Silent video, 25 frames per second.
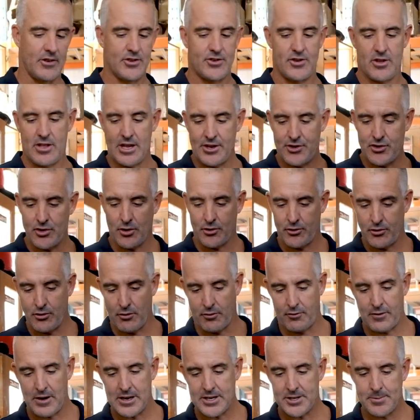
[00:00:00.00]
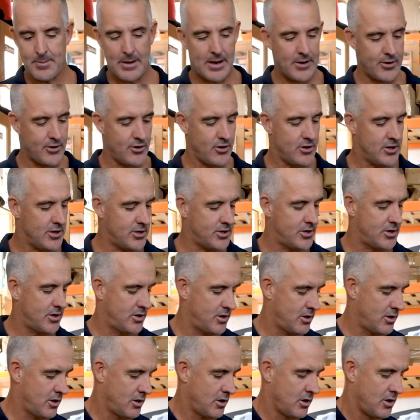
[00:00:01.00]
So that's your flush mount unit,
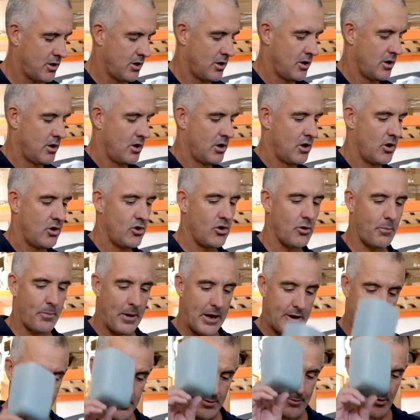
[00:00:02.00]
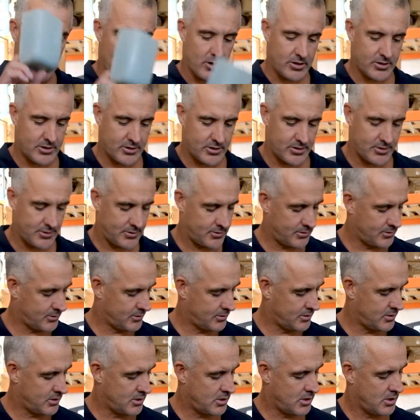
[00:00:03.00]
your battery box,
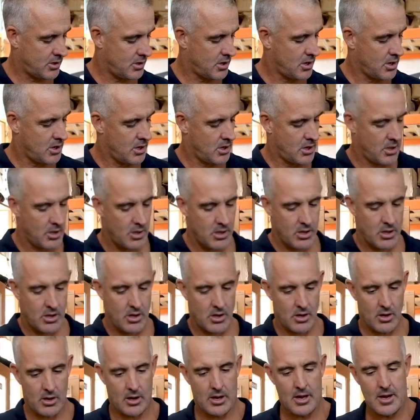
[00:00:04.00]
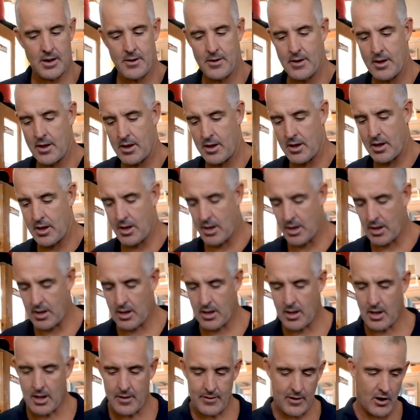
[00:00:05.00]
okay,
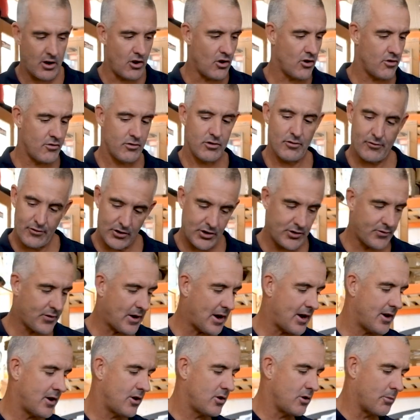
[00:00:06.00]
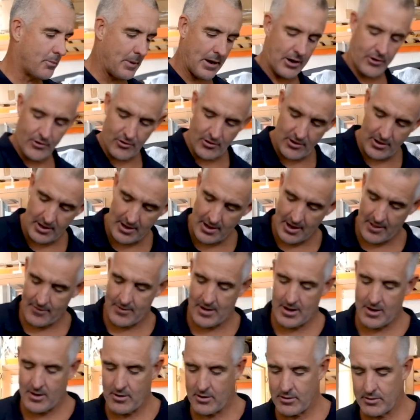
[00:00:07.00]
and then your fish finder, your battery, and
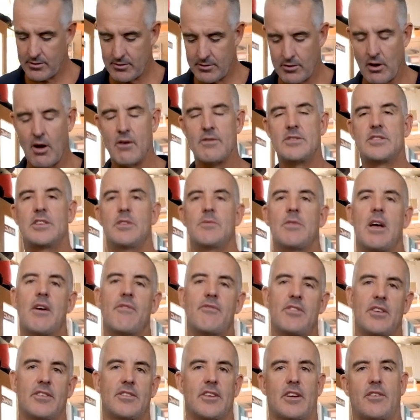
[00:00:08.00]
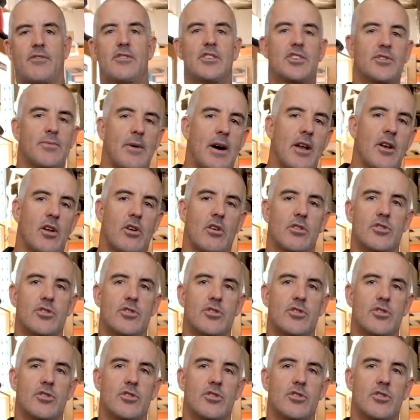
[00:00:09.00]
then obviously we have things like fish finder,